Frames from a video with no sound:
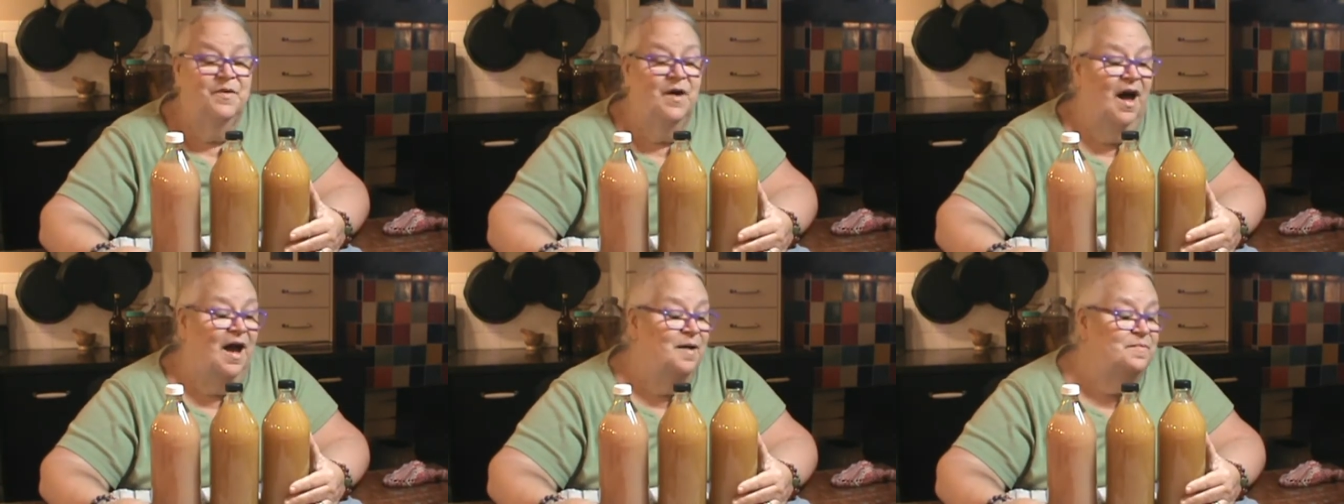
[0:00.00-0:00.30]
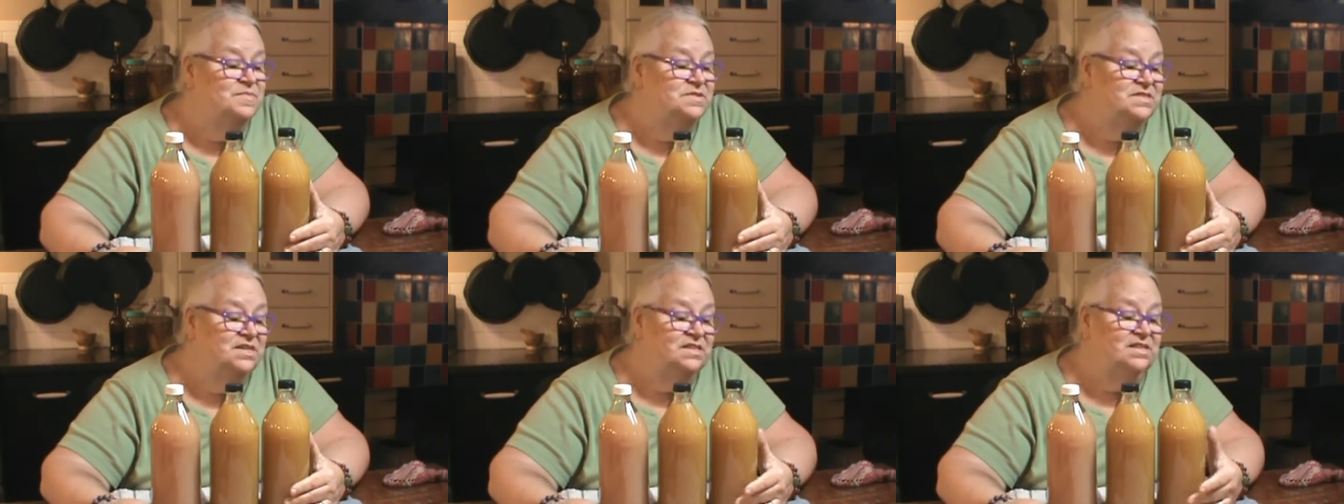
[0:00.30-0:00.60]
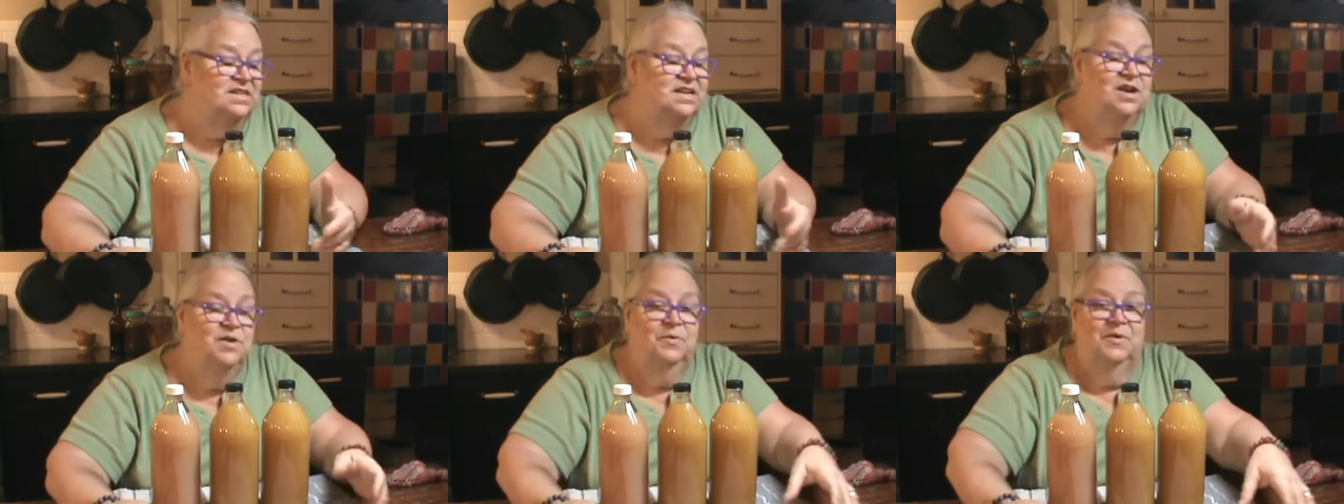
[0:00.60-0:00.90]
I'm
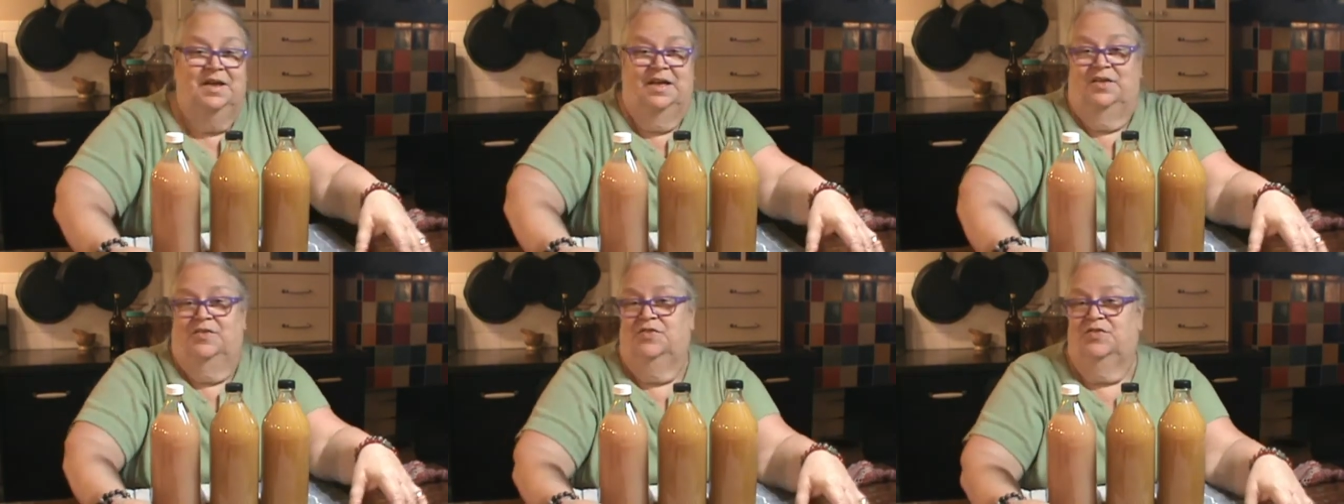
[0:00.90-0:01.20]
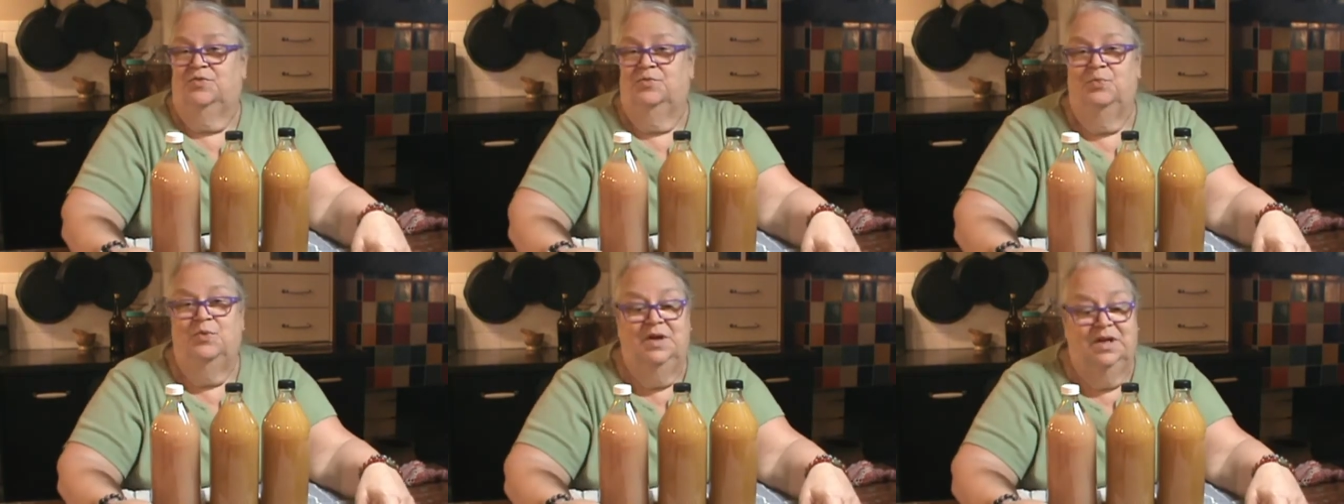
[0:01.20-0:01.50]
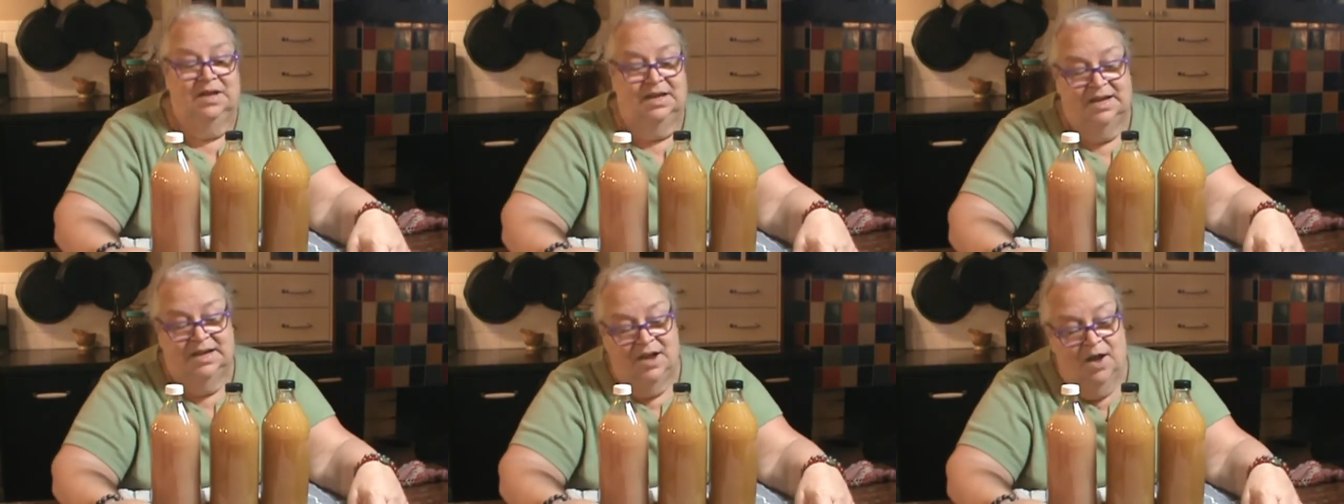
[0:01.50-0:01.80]
delirious
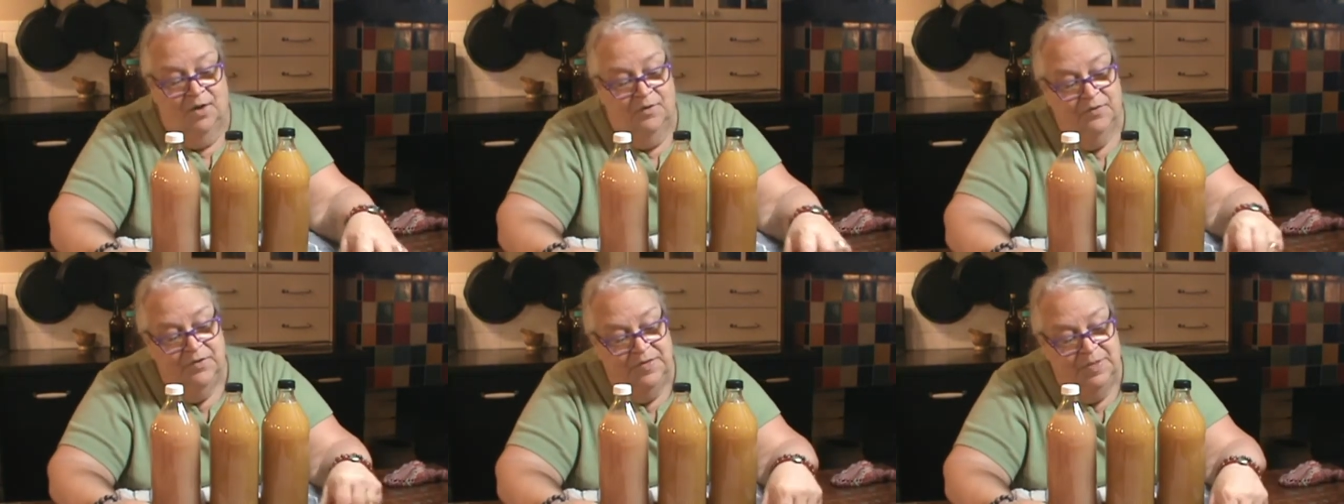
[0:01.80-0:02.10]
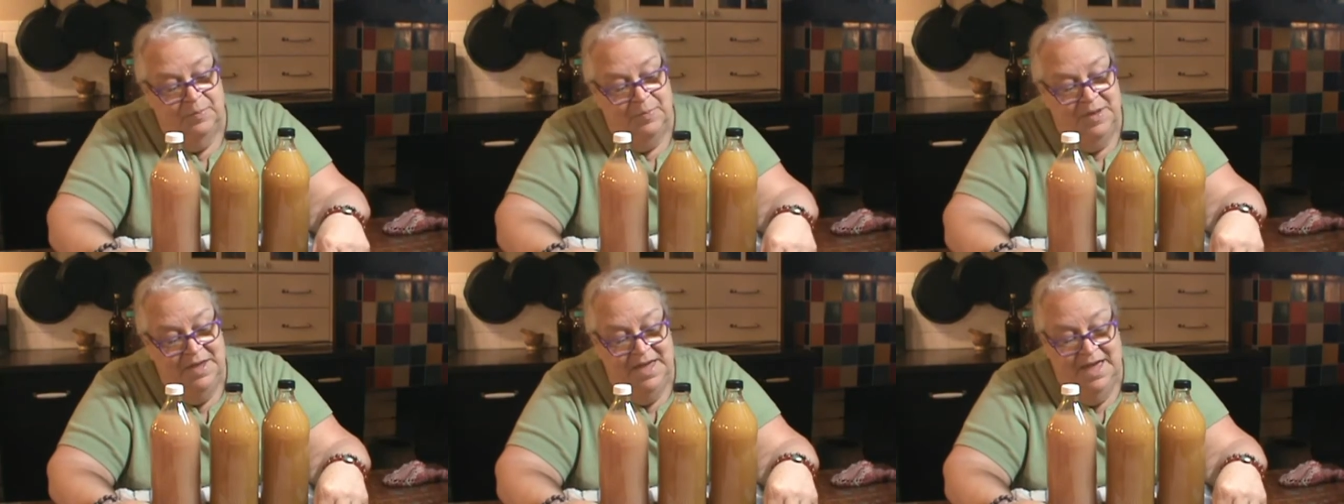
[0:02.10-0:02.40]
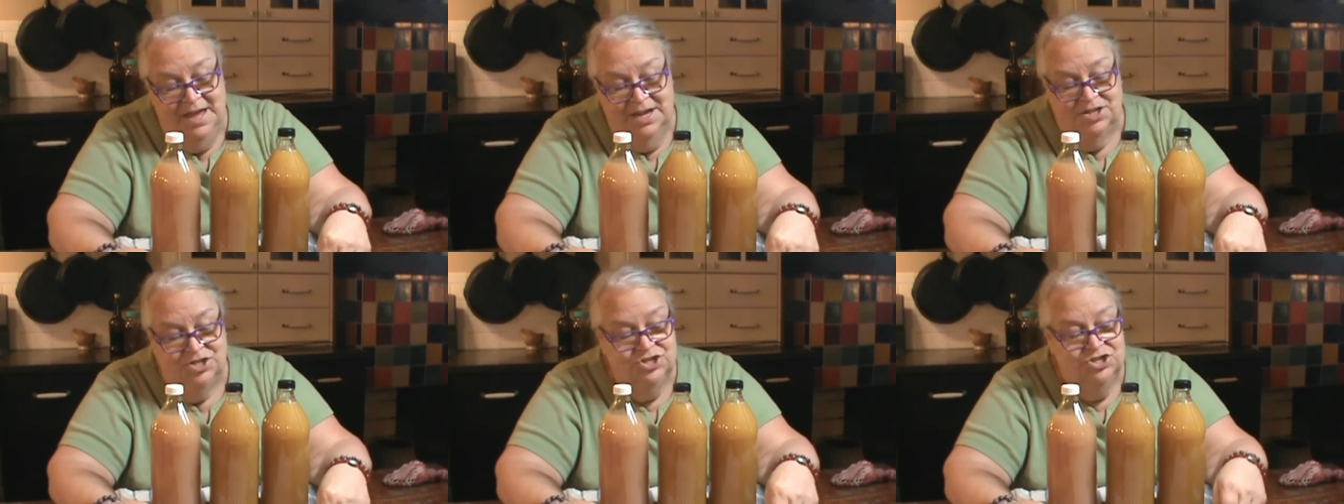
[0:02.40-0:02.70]
really over the
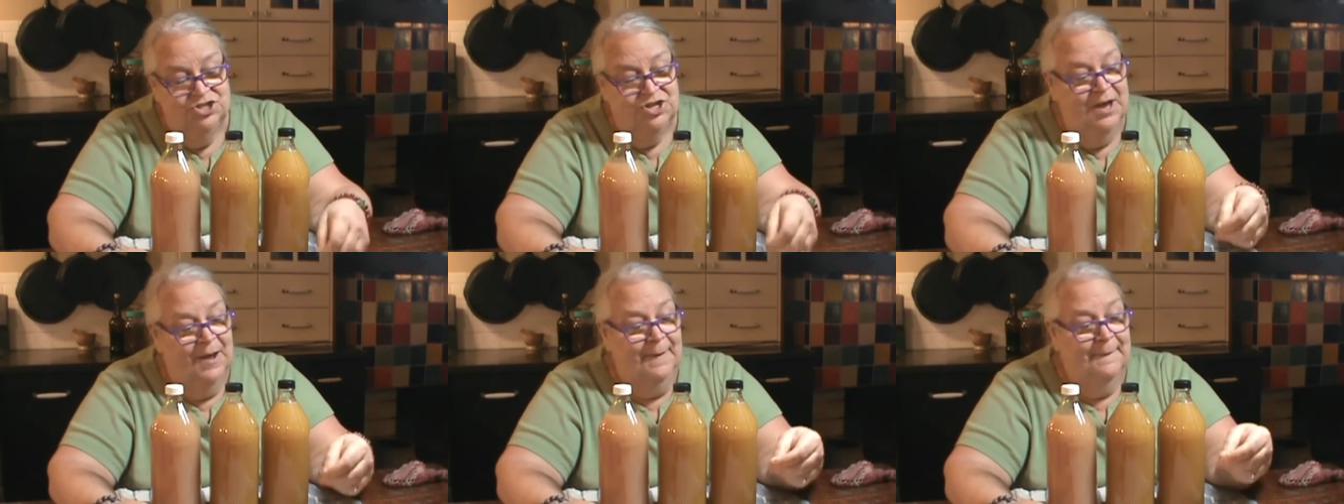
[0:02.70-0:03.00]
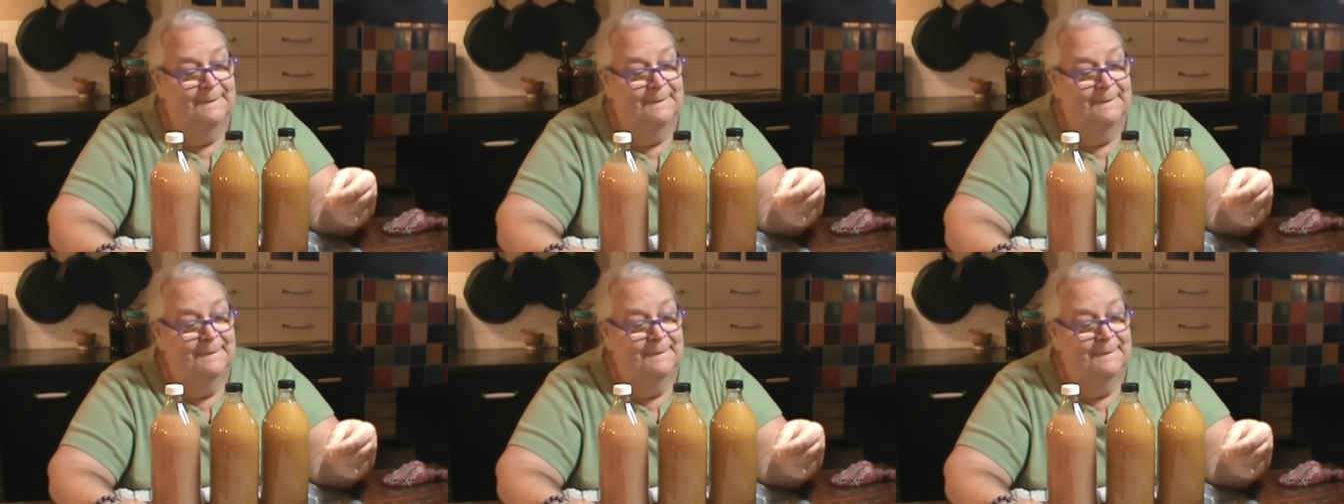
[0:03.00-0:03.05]
pH